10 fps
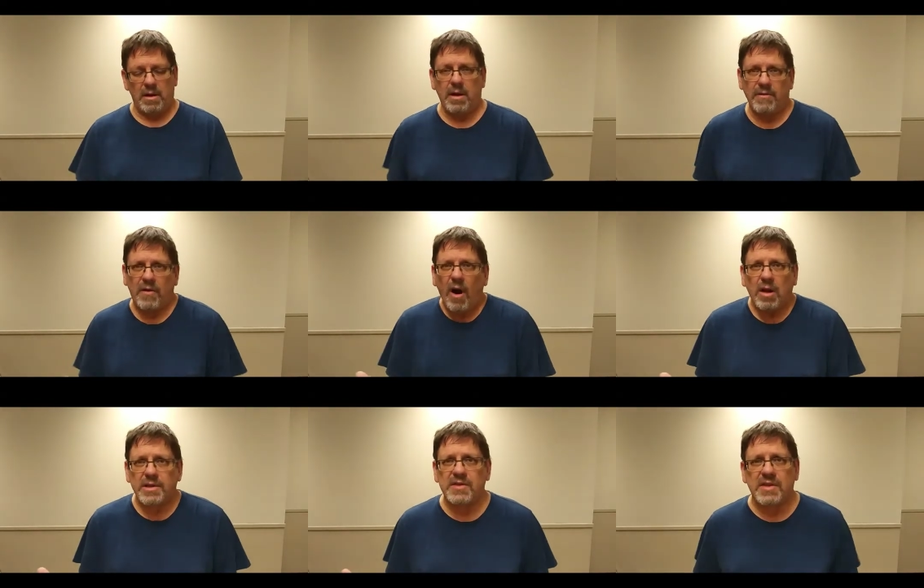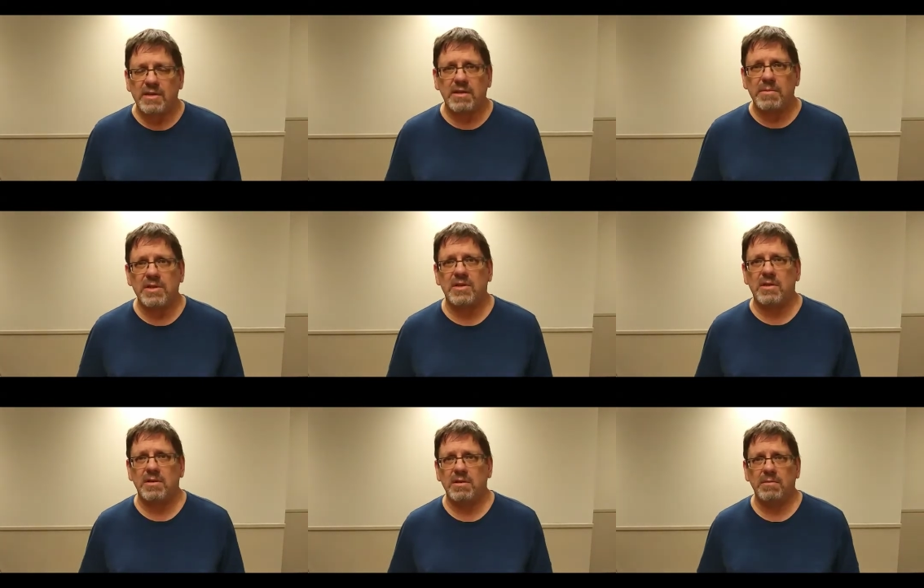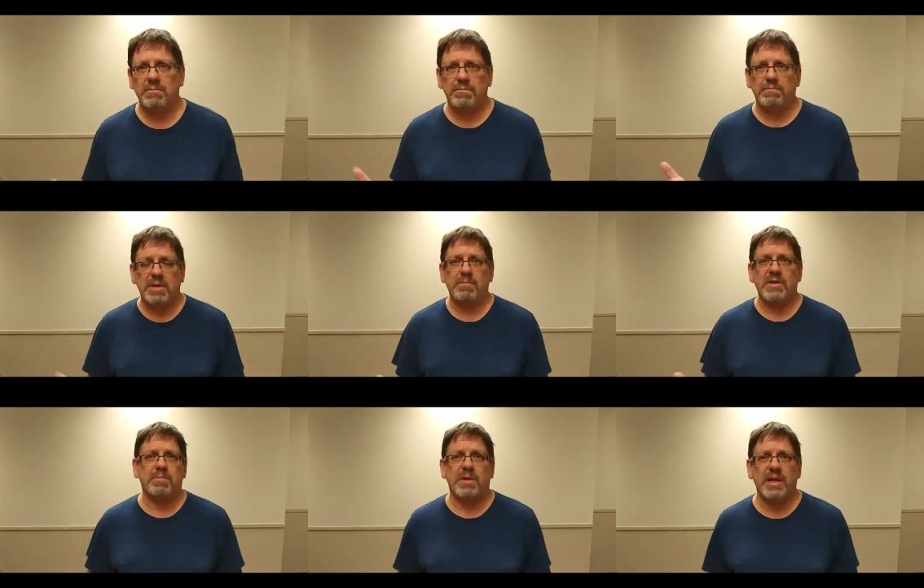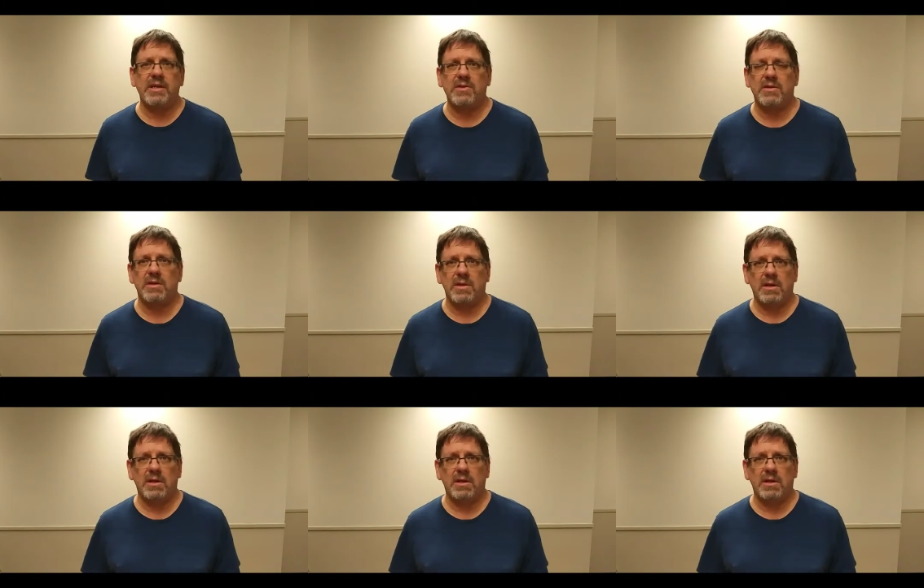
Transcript: Have all his sentiments been misplaced?